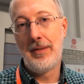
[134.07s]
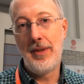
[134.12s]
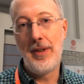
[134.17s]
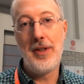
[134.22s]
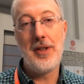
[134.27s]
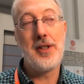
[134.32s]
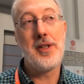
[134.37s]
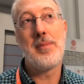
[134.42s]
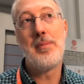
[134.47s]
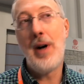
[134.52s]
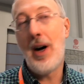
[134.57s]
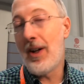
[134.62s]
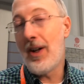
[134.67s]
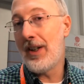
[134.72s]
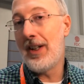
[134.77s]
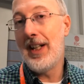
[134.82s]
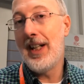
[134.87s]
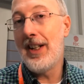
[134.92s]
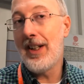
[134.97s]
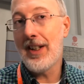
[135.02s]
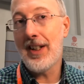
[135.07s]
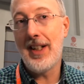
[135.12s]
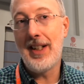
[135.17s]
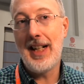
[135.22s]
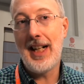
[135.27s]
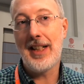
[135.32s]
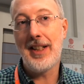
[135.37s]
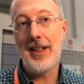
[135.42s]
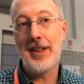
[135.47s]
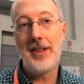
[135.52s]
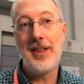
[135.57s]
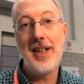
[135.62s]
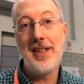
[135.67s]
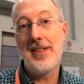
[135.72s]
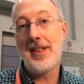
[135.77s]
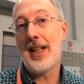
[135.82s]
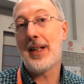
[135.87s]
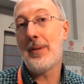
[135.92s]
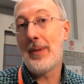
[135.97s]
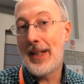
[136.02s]
smaller interconnected grids
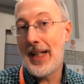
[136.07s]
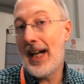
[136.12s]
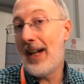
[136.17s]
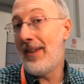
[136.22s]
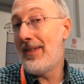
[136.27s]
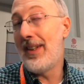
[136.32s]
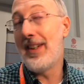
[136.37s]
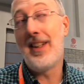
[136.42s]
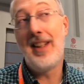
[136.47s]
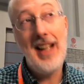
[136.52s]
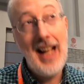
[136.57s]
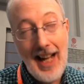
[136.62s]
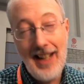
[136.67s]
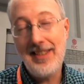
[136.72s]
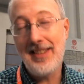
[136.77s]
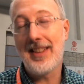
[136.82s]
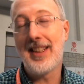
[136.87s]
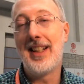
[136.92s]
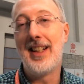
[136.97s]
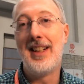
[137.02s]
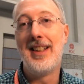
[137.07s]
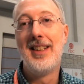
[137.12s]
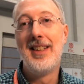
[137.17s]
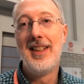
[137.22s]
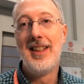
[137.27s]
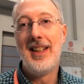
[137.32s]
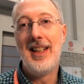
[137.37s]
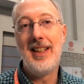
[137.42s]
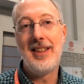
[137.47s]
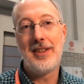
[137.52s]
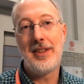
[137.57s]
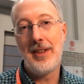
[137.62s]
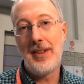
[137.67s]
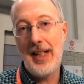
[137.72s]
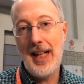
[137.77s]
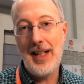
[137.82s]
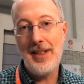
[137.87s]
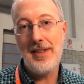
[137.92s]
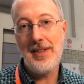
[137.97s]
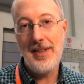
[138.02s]
like we have in Alaska. And so
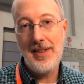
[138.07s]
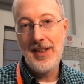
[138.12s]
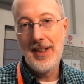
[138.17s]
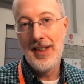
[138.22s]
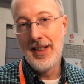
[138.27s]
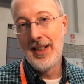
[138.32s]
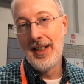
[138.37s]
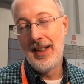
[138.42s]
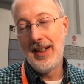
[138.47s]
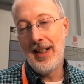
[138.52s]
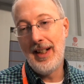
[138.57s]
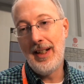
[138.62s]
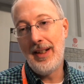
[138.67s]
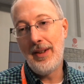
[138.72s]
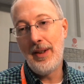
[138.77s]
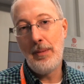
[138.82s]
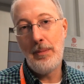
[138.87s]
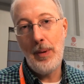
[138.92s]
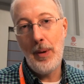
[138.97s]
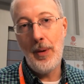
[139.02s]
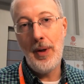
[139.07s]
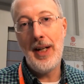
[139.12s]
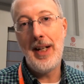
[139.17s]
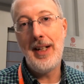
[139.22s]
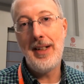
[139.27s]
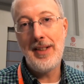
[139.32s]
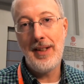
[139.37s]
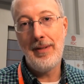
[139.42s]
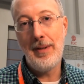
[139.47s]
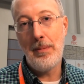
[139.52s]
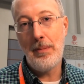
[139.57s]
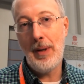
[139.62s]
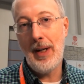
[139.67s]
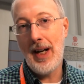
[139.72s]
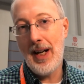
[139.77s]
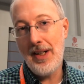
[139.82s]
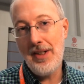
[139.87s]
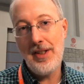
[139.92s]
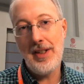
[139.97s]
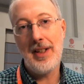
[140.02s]
that's the point of a
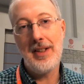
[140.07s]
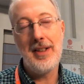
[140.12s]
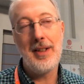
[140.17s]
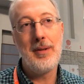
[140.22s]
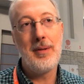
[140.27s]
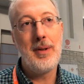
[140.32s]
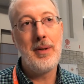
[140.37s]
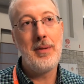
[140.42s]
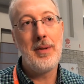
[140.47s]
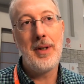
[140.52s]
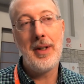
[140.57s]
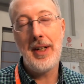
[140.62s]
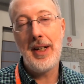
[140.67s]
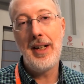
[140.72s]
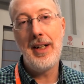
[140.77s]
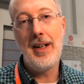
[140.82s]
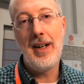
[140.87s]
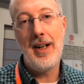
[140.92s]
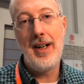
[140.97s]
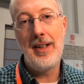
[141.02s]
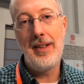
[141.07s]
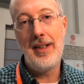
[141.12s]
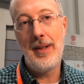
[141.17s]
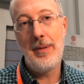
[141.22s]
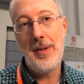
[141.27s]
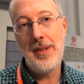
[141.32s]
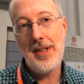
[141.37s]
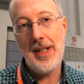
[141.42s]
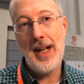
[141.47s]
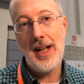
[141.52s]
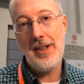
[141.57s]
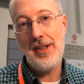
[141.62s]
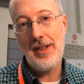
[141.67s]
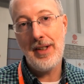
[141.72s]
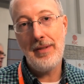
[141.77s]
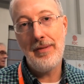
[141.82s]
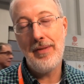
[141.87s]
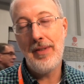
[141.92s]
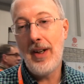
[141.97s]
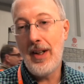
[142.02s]
project that we're working on that was actually
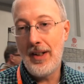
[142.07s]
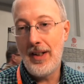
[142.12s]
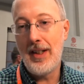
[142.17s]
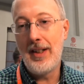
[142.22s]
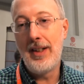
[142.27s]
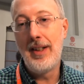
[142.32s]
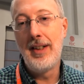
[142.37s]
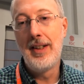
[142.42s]
funded